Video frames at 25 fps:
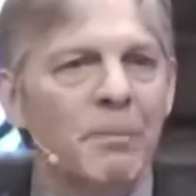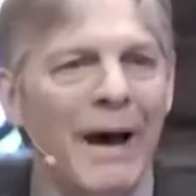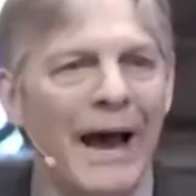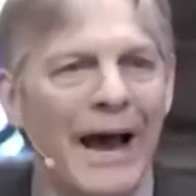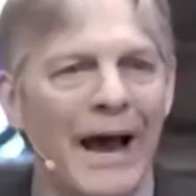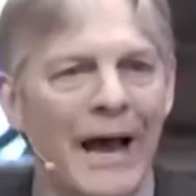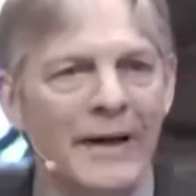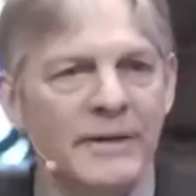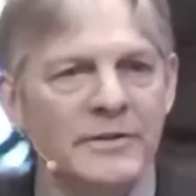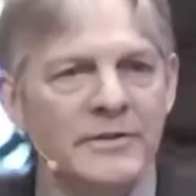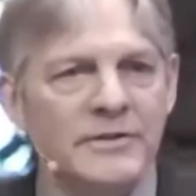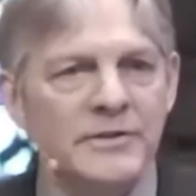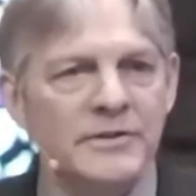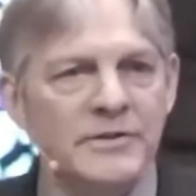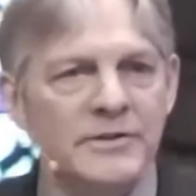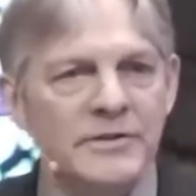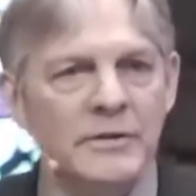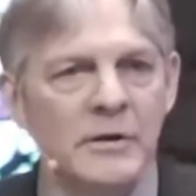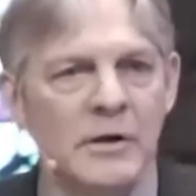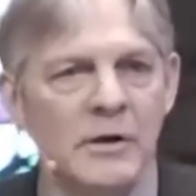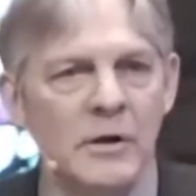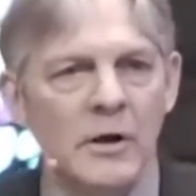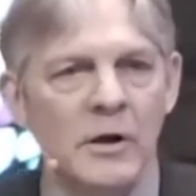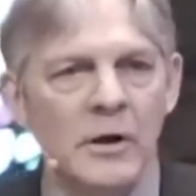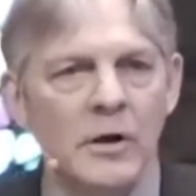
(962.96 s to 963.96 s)

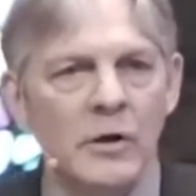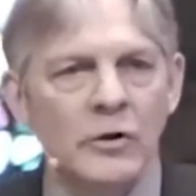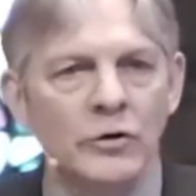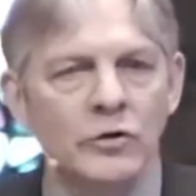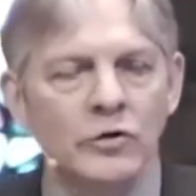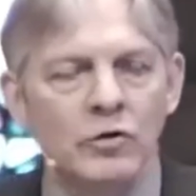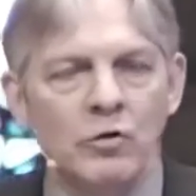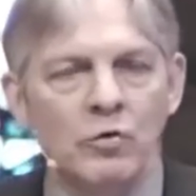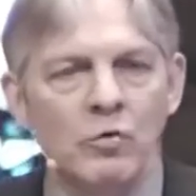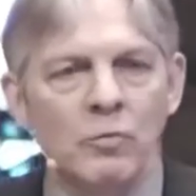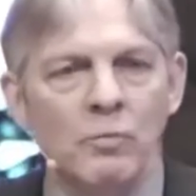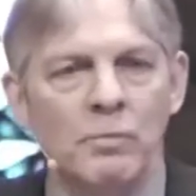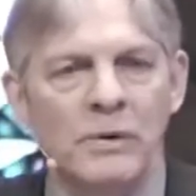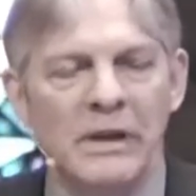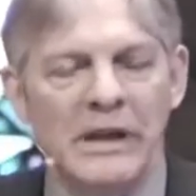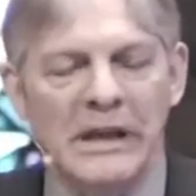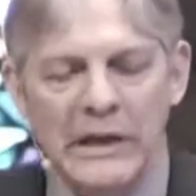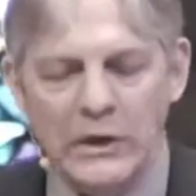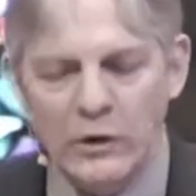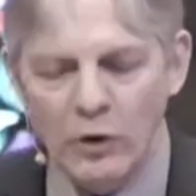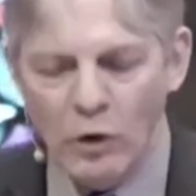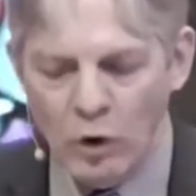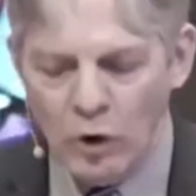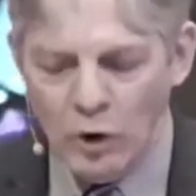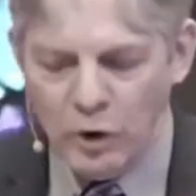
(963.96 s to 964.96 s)
response to
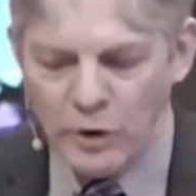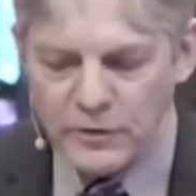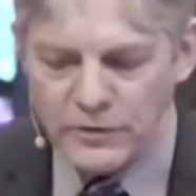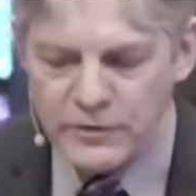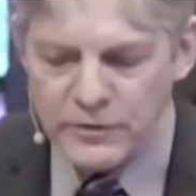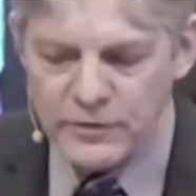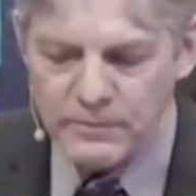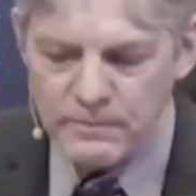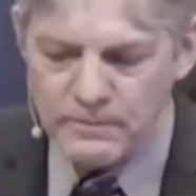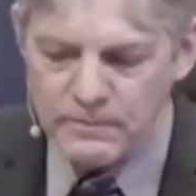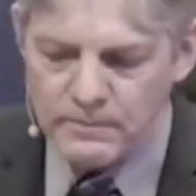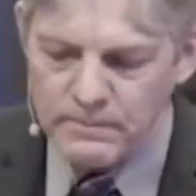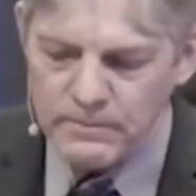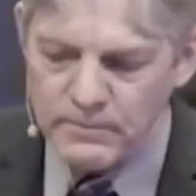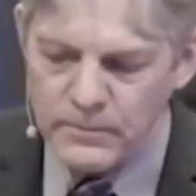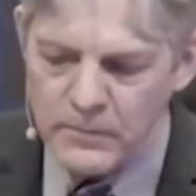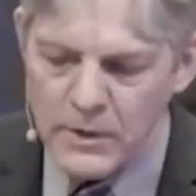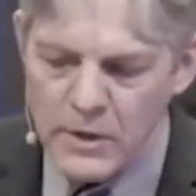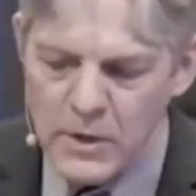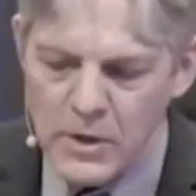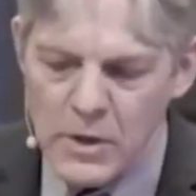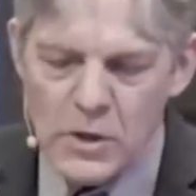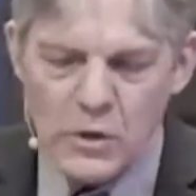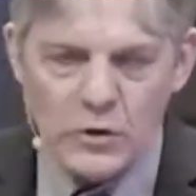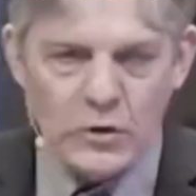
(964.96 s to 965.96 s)
being hurt.
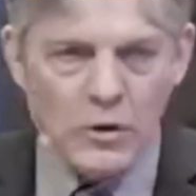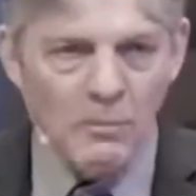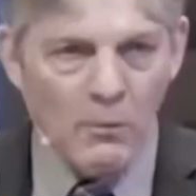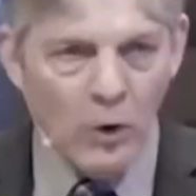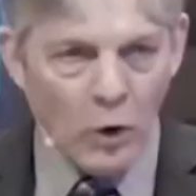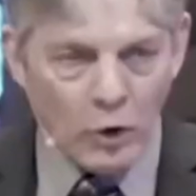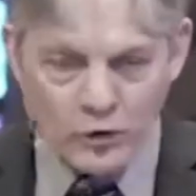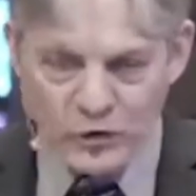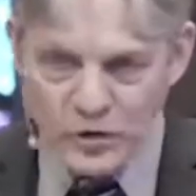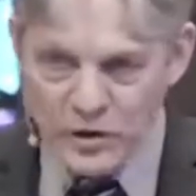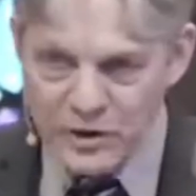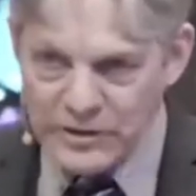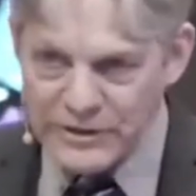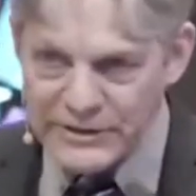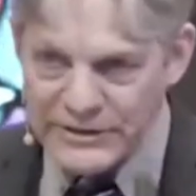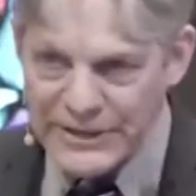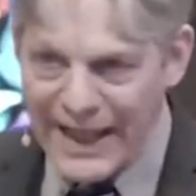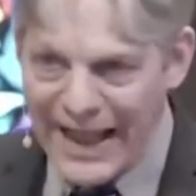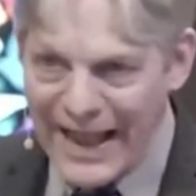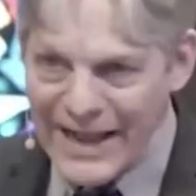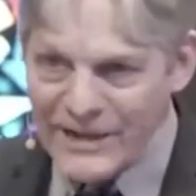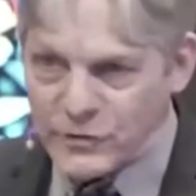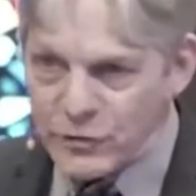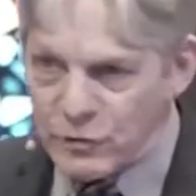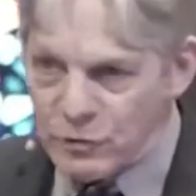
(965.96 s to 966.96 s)
The most
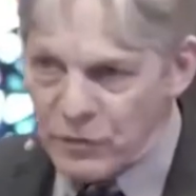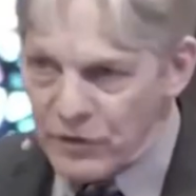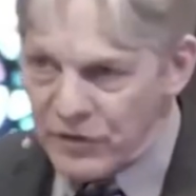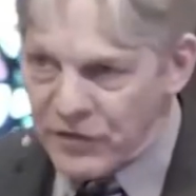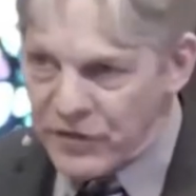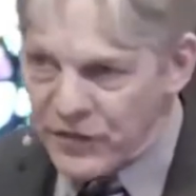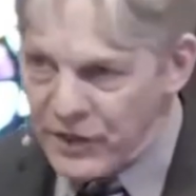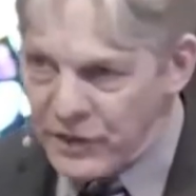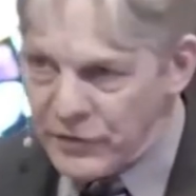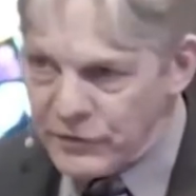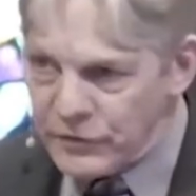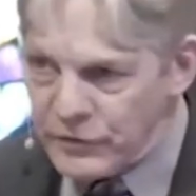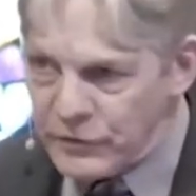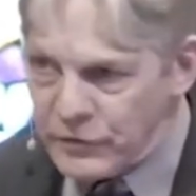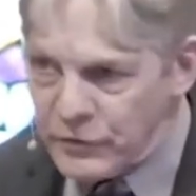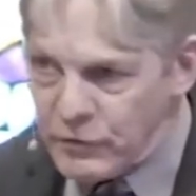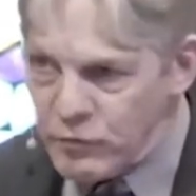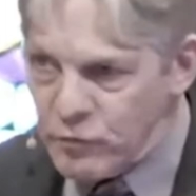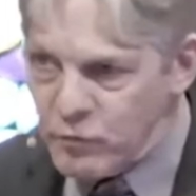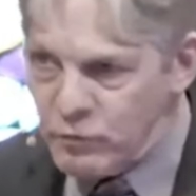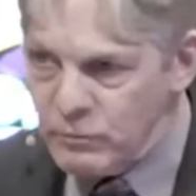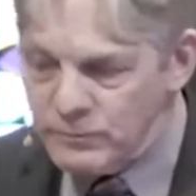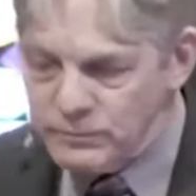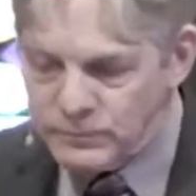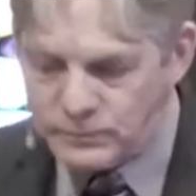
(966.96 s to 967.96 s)
natural thing to
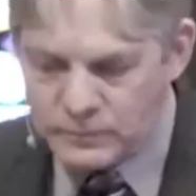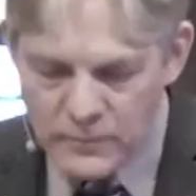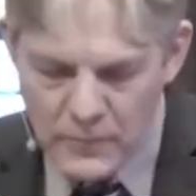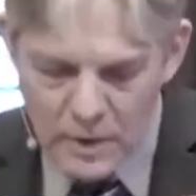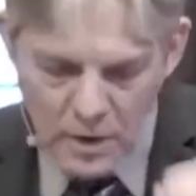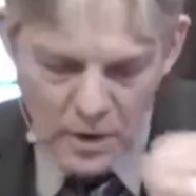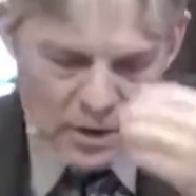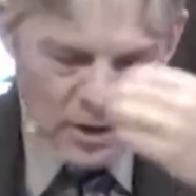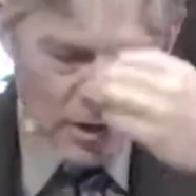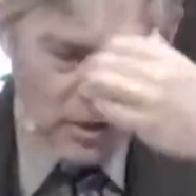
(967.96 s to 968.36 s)
do